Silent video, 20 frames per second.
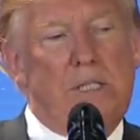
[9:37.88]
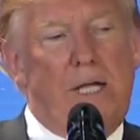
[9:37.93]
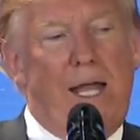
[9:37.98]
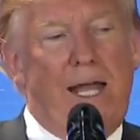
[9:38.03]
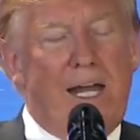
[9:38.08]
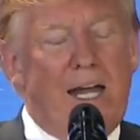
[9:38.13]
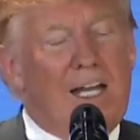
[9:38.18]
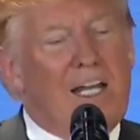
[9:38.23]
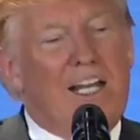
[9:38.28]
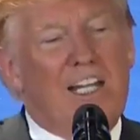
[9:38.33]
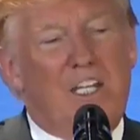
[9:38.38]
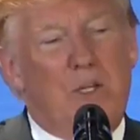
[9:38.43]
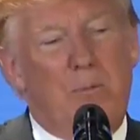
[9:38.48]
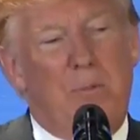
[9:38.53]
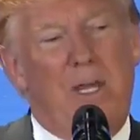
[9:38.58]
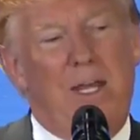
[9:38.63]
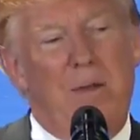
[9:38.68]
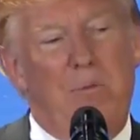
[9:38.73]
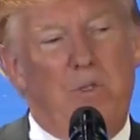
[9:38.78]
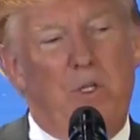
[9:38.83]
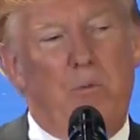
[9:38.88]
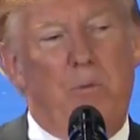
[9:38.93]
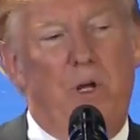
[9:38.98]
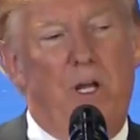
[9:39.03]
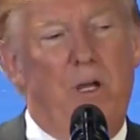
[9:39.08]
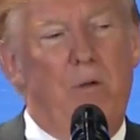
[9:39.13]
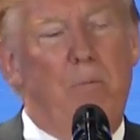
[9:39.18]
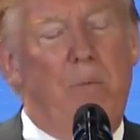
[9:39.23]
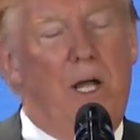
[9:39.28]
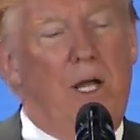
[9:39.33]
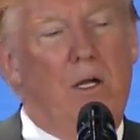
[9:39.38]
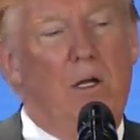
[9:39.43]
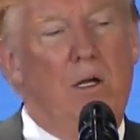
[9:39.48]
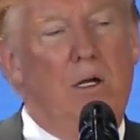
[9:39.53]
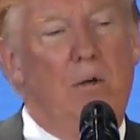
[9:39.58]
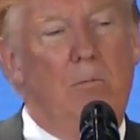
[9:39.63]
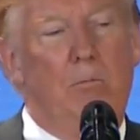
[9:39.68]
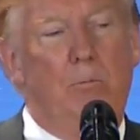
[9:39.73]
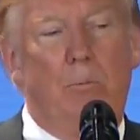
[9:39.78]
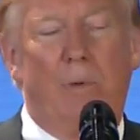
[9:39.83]
and I'd like to be able to bring them back
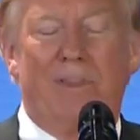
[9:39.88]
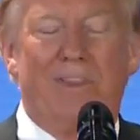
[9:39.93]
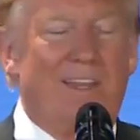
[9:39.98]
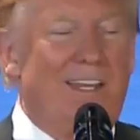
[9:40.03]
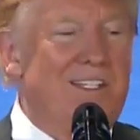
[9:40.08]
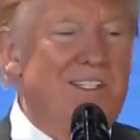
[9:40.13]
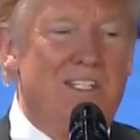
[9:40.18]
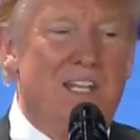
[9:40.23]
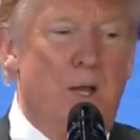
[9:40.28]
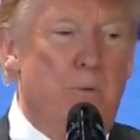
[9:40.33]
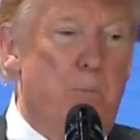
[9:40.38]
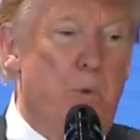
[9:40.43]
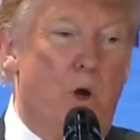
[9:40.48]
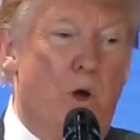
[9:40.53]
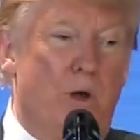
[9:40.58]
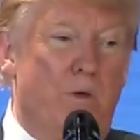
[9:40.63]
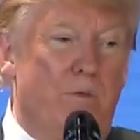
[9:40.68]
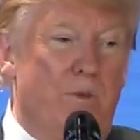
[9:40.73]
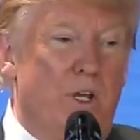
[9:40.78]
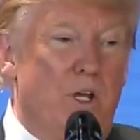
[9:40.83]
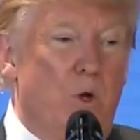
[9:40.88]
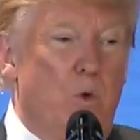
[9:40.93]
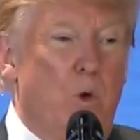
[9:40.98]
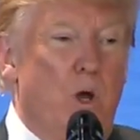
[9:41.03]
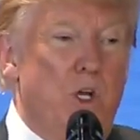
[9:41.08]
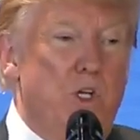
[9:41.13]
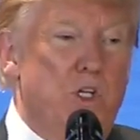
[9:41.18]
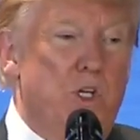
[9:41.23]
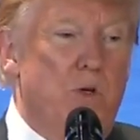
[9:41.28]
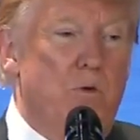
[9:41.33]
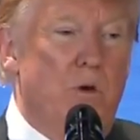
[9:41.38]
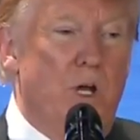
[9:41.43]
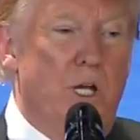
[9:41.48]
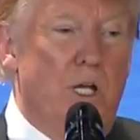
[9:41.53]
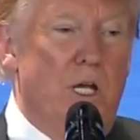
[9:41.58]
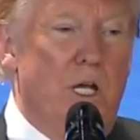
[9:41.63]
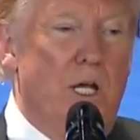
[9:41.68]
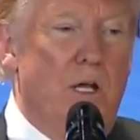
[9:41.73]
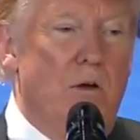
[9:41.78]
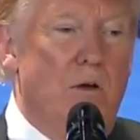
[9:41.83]
home, but that's not part of the equation right
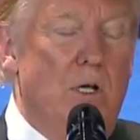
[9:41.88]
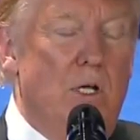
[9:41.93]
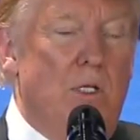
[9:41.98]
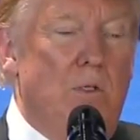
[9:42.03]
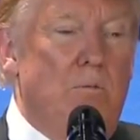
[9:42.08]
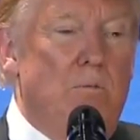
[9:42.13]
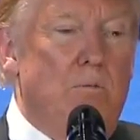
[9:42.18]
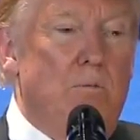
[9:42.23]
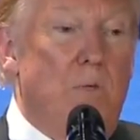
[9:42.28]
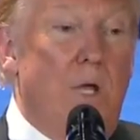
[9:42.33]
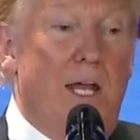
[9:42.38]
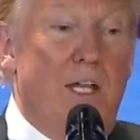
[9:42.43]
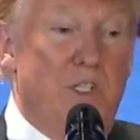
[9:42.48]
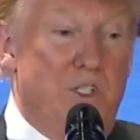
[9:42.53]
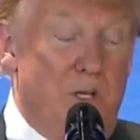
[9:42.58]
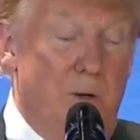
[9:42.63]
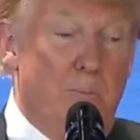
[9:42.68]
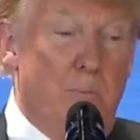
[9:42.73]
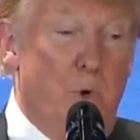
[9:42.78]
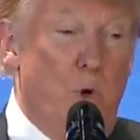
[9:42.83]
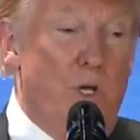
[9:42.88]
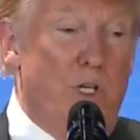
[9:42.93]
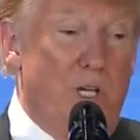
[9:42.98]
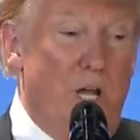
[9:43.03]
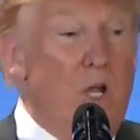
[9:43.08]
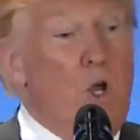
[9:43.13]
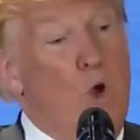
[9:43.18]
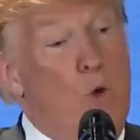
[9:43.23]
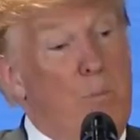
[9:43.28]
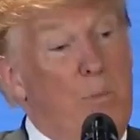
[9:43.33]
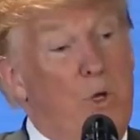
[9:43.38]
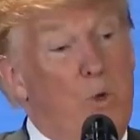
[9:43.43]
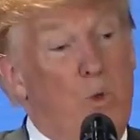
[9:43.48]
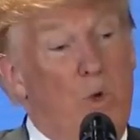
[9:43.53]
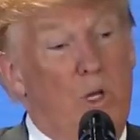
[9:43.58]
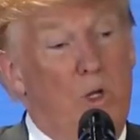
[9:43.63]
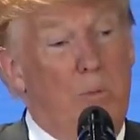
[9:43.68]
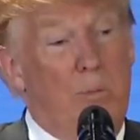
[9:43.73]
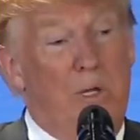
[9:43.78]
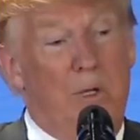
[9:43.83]
now. At some point, I hope it
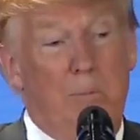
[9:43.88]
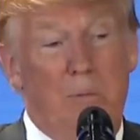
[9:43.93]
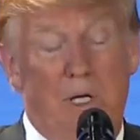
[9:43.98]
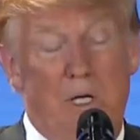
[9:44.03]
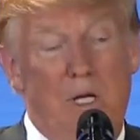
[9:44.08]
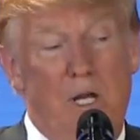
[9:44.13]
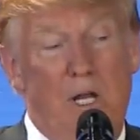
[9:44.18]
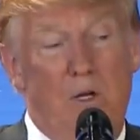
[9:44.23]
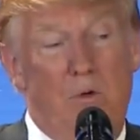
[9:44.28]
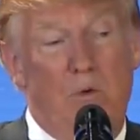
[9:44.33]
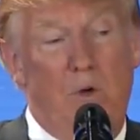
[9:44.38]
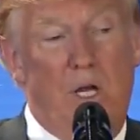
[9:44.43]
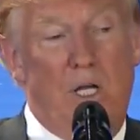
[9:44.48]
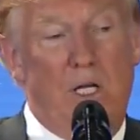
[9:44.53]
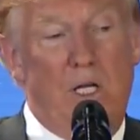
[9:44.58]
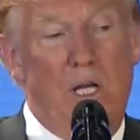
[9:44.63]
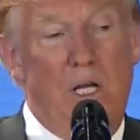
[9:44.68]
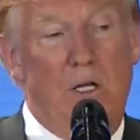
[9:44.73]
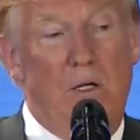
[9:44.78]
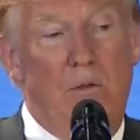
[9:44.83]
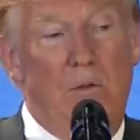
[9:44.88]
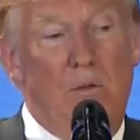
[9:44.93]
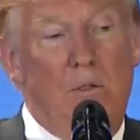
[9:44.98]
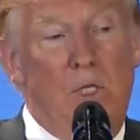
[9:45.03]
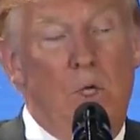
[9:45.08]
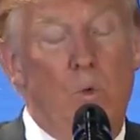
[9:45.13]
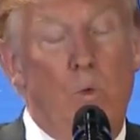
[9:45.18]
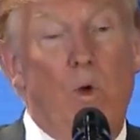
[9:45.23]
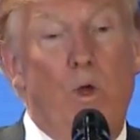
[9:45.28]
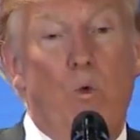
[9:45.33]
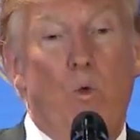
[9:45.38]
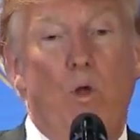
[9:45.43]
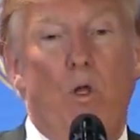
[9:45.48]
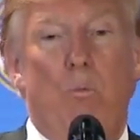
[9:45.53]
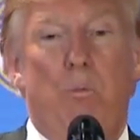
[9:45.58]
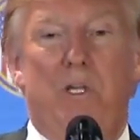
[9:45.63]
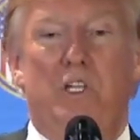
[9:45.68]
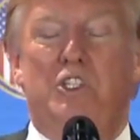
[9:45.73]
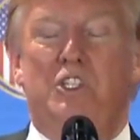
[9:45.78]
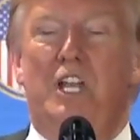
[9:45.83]
will be, but not right now. We will
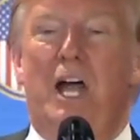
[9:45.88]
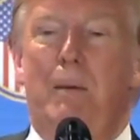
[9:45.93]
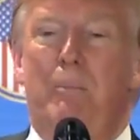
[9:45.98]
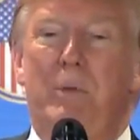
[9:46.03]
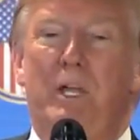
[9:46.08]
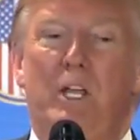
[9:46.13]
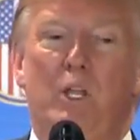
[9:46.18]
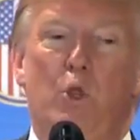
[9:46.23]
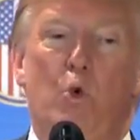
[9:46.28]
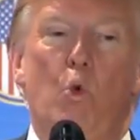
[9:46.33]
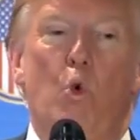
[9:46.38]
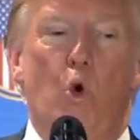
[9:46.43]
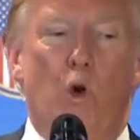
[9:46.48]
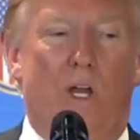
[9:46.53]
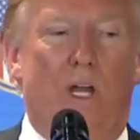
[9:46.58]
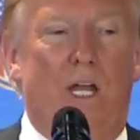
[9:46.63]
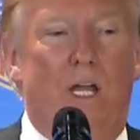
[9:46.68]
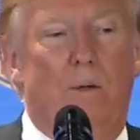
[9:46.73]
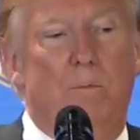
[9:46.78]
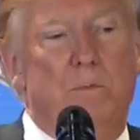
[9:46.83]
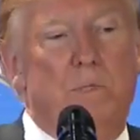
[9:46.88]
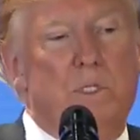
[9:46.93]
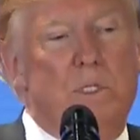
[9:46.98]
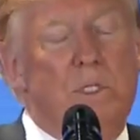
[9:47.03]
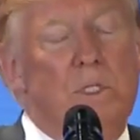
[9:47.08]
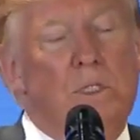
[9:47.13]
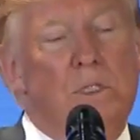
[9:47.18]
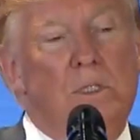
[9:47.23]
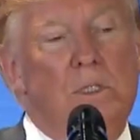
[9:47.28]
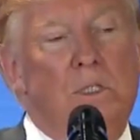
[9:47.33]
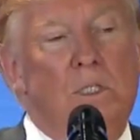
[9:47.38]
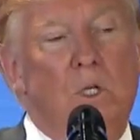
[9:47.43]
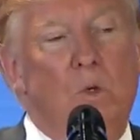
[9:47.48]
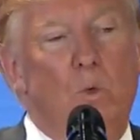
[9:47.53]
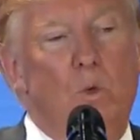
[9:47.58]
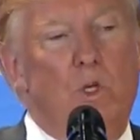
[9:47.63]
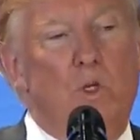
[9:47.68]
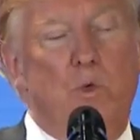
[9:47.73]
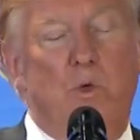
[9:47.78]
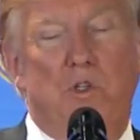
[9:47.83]
be stopping the war games,
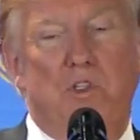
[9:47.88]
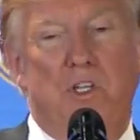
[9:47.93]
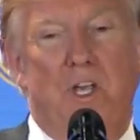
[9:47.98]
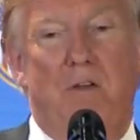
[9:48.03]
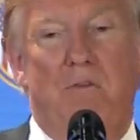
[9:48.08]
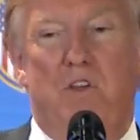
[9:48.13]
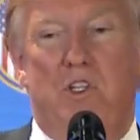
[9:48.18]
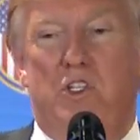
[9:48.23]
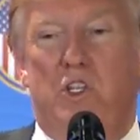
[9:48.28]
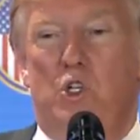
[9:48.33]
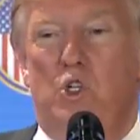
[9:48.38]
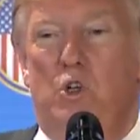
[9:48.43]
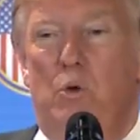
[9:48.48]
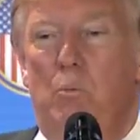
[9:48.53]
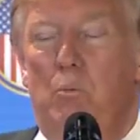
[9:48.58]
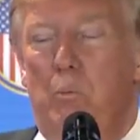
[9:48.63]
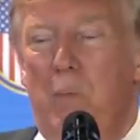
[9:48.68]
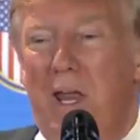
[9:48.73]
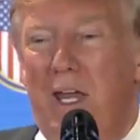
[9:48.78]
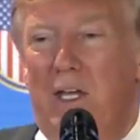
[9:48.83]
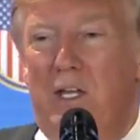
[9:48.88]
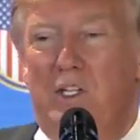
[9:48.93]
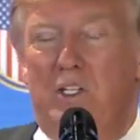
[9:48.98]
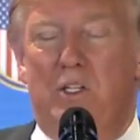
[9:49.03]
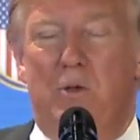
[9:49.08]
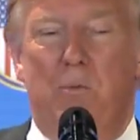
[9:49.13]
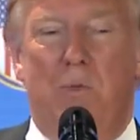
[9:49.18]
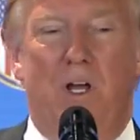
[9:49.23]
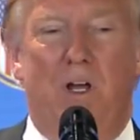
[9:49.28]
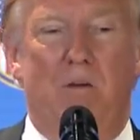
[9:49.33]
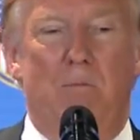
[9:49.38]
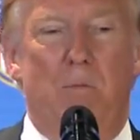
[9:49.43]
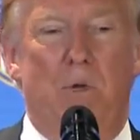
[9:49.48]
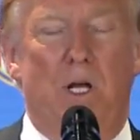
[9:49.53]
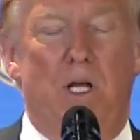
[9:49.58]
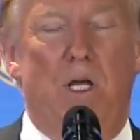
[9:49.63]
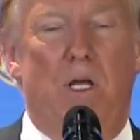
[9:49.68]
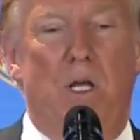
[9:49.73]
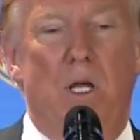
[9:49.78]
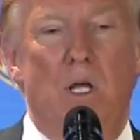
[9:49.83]
which will save us a tremendous amount of
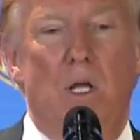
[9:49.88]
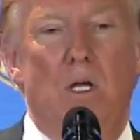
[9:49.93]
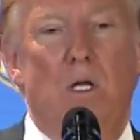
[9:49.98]
money,